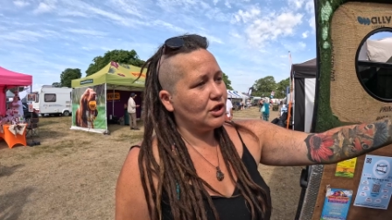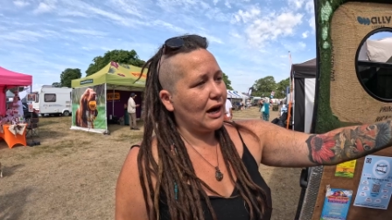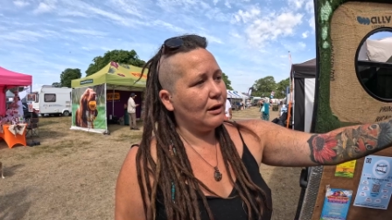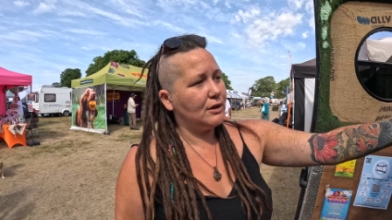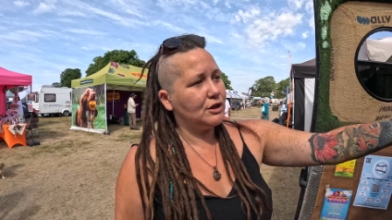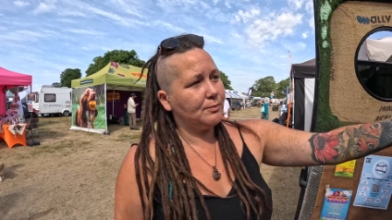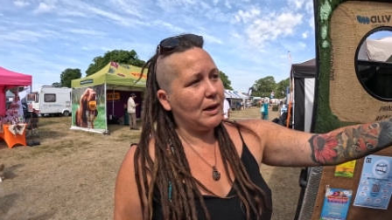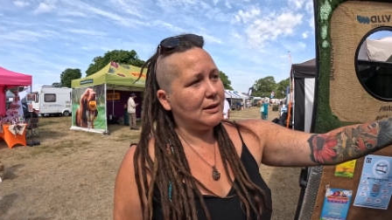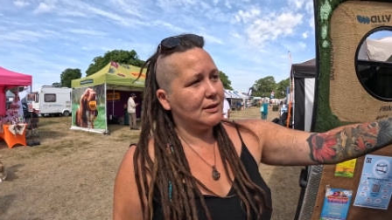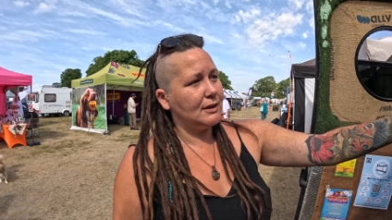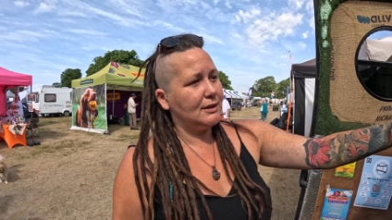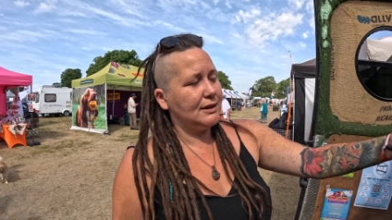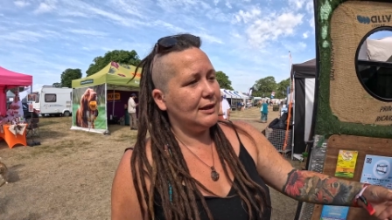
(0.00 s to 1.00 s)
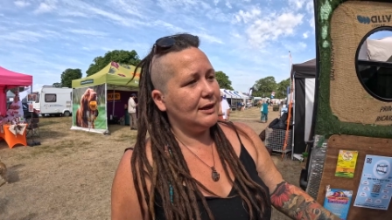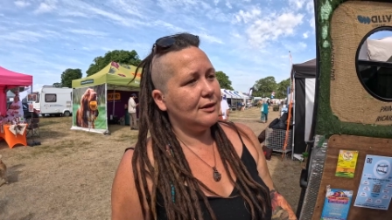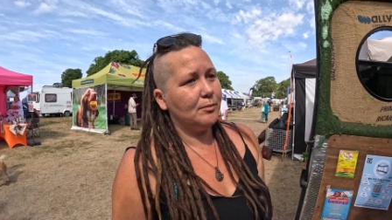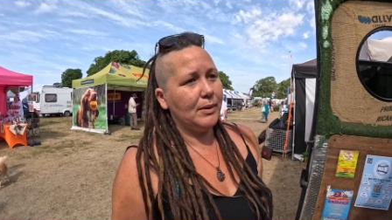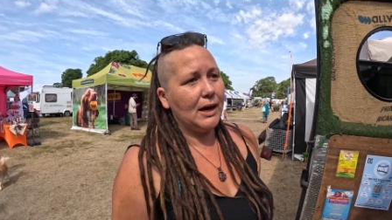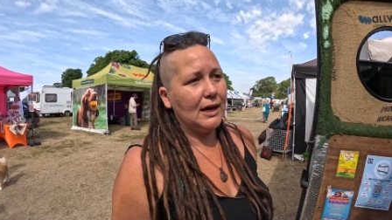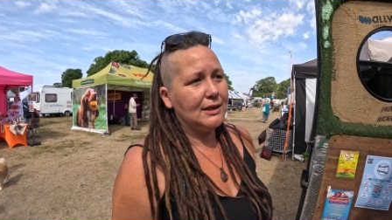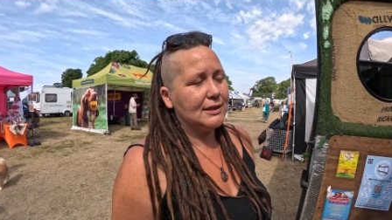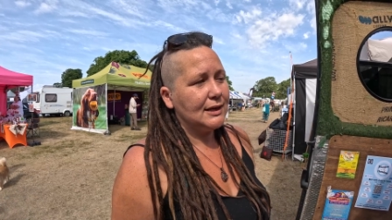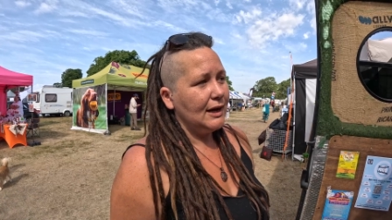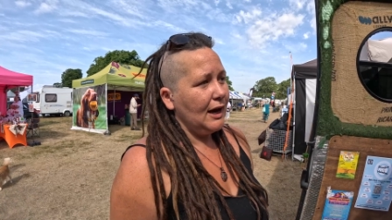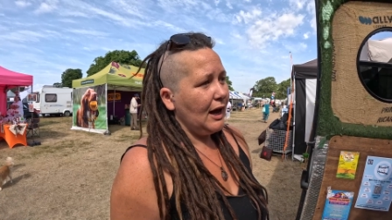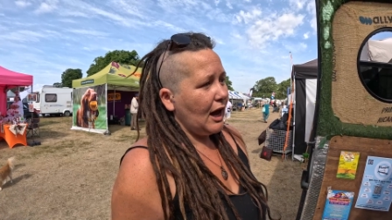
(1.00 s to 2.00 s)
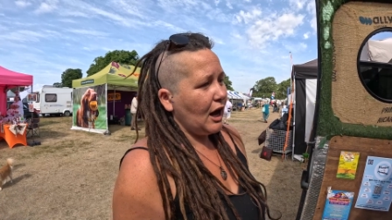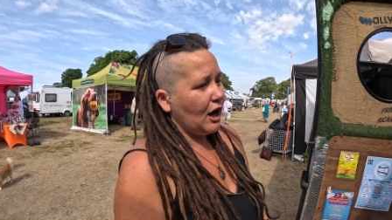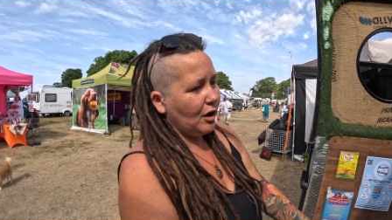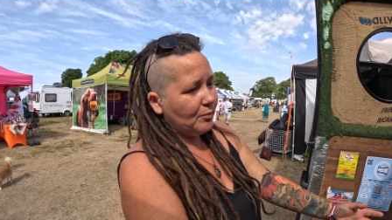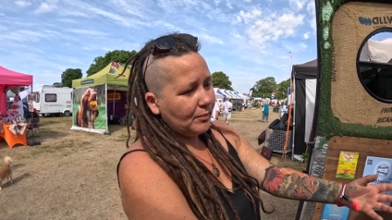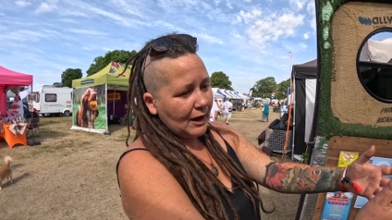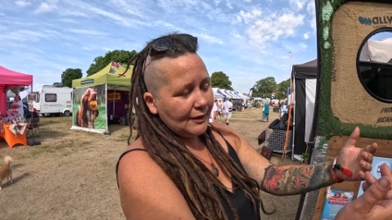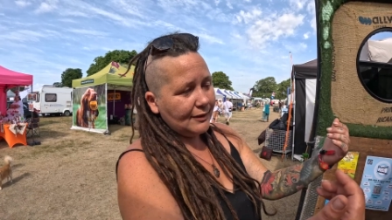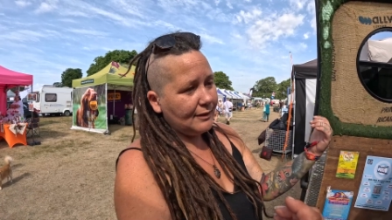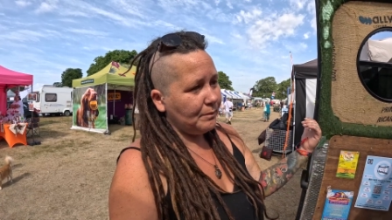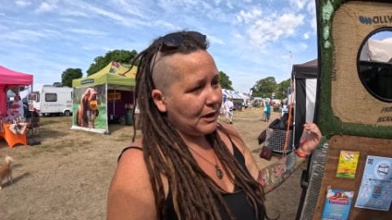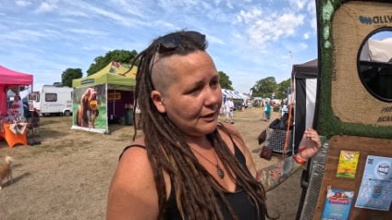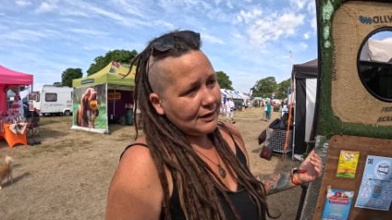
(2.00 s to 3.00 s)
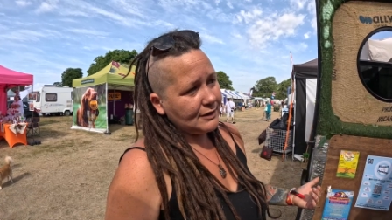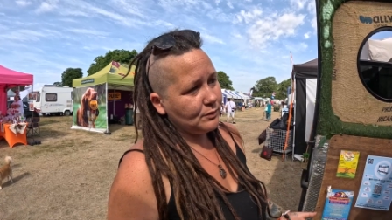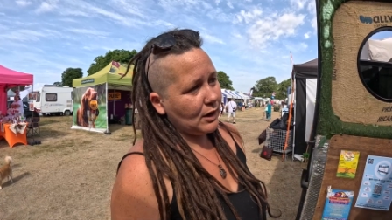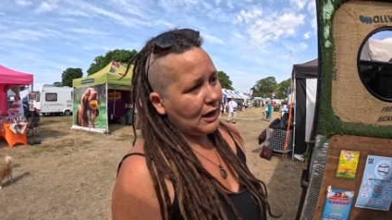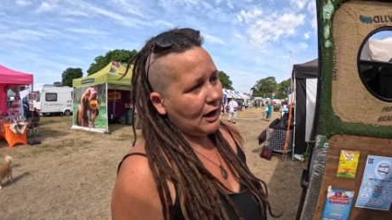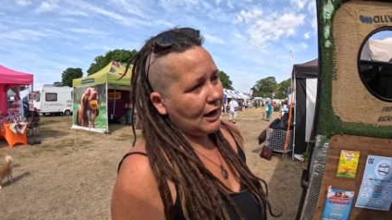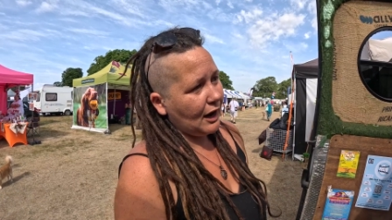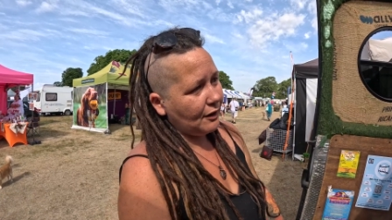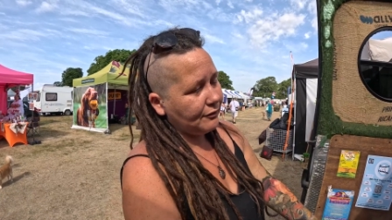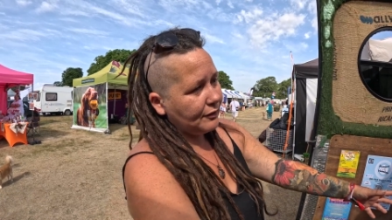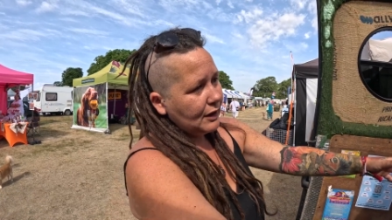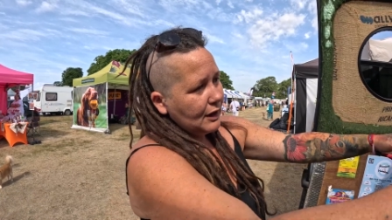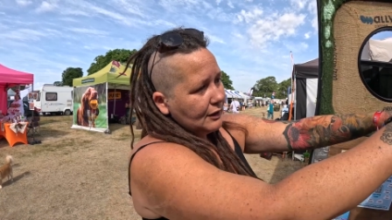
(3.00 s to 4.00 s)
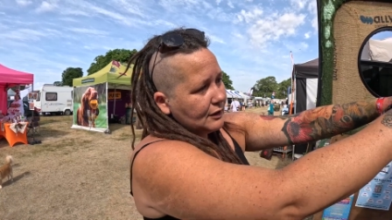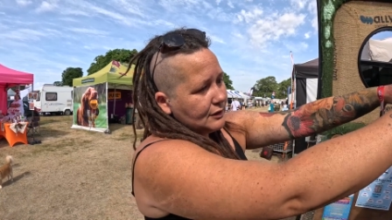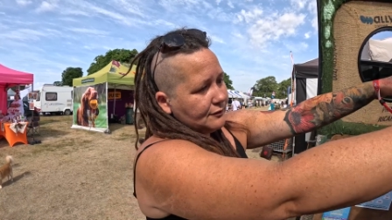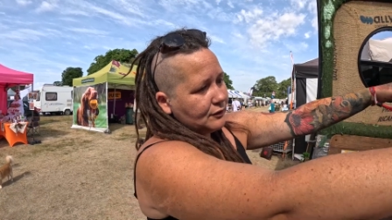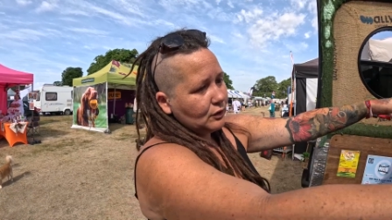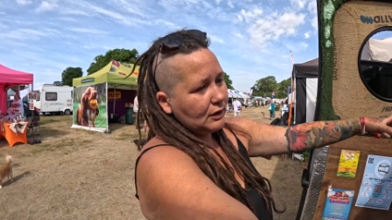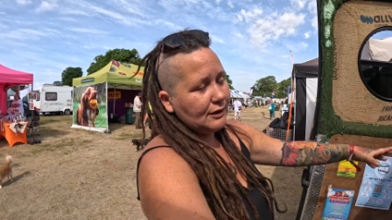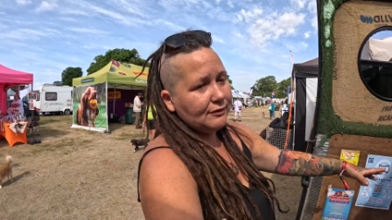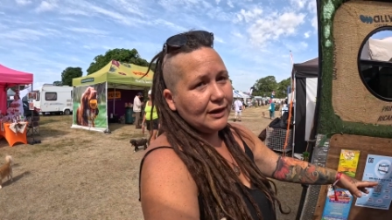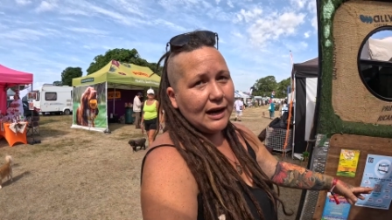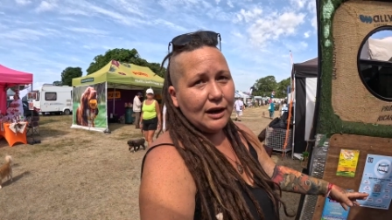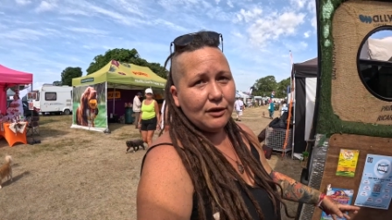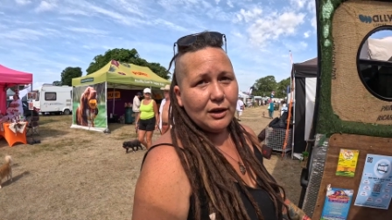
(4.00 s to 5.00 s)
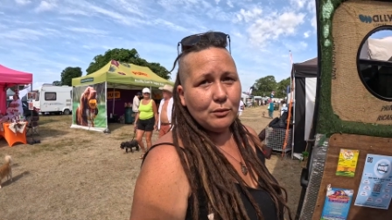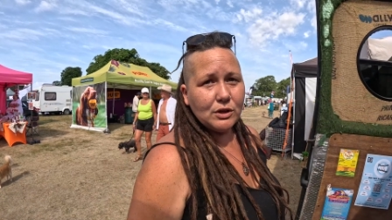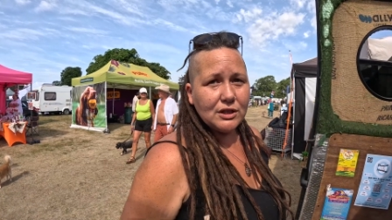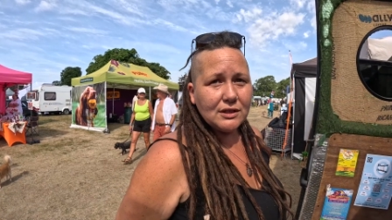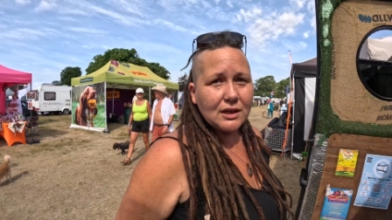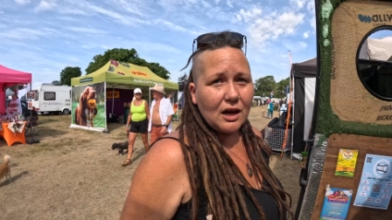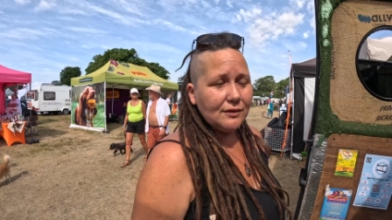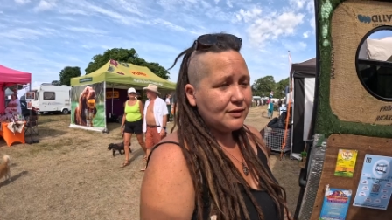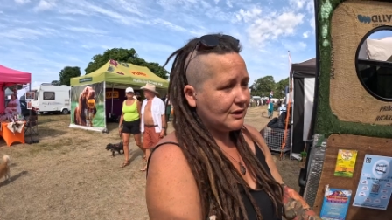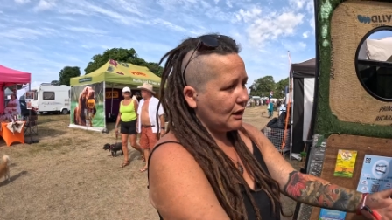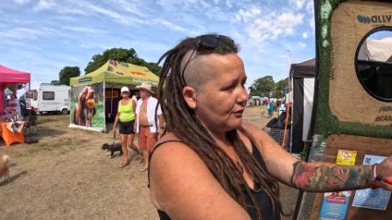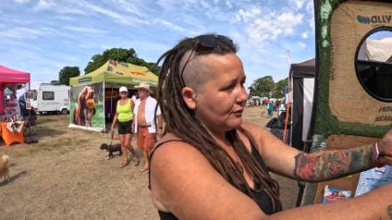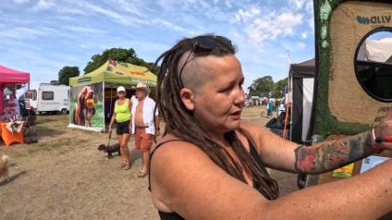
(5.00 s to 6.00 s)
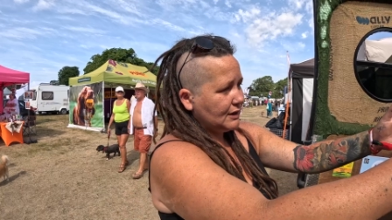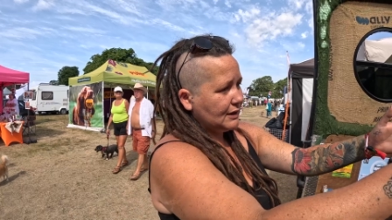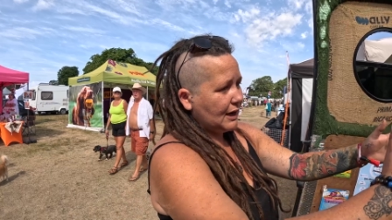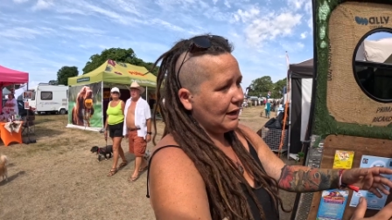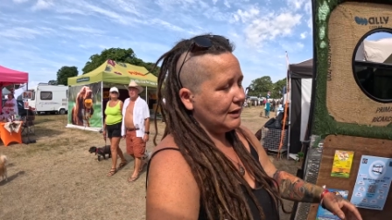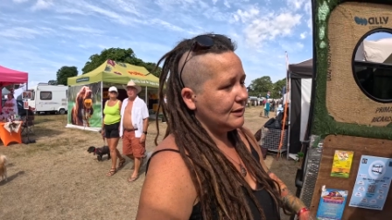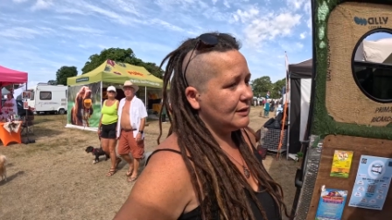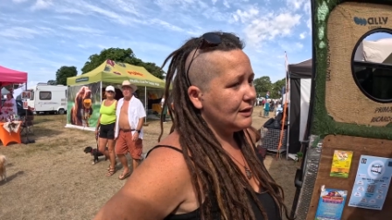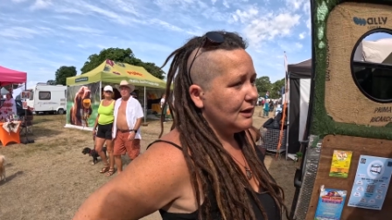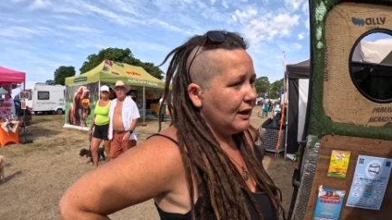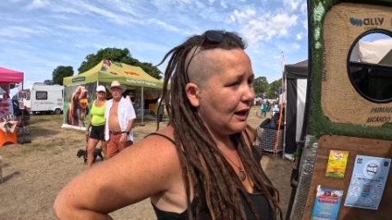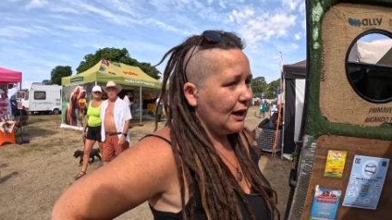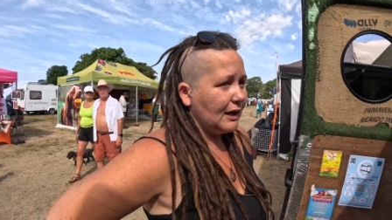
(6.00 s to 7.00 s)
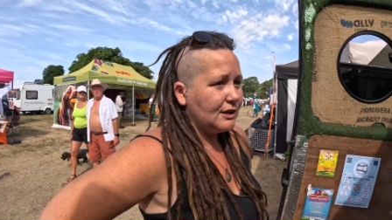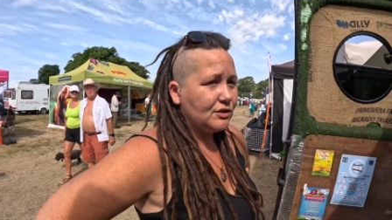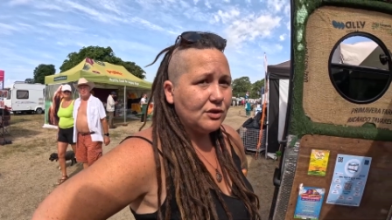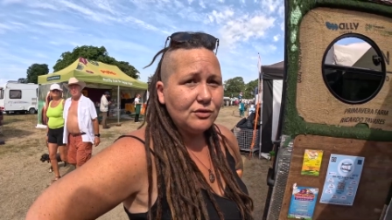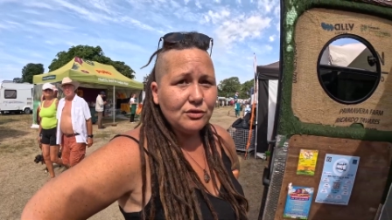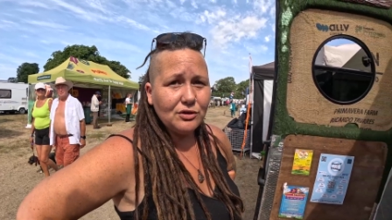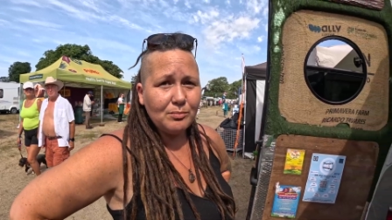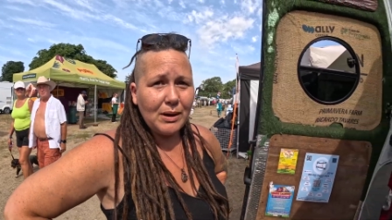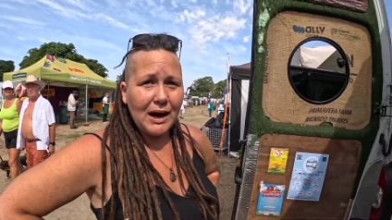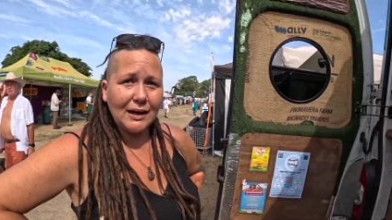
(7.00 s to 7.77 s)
garage space underneath the bed, but this way I have this full living area which is kind of self-contained and entering through the back.